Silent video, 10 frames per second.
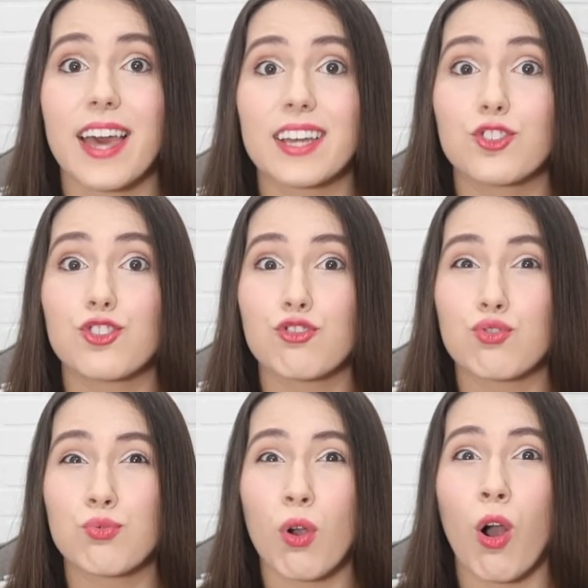That
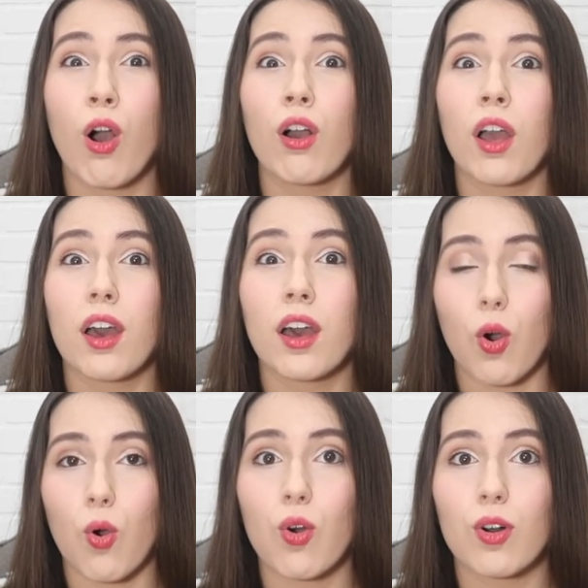strong
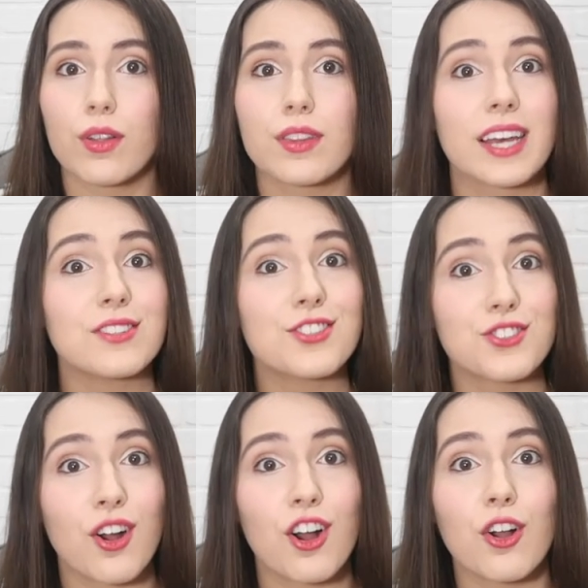goal, that
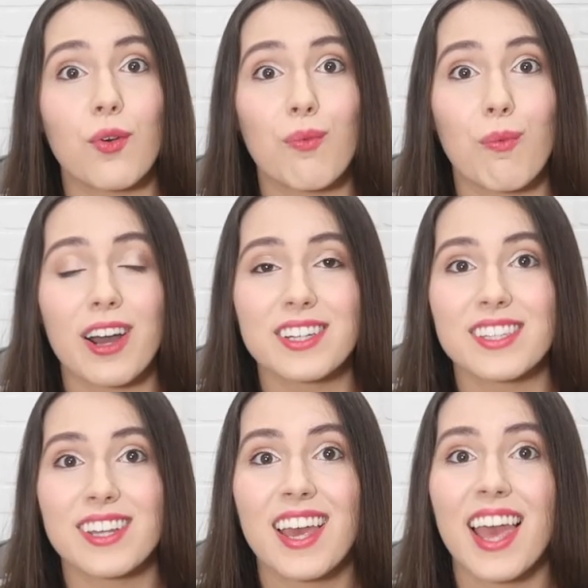strong what?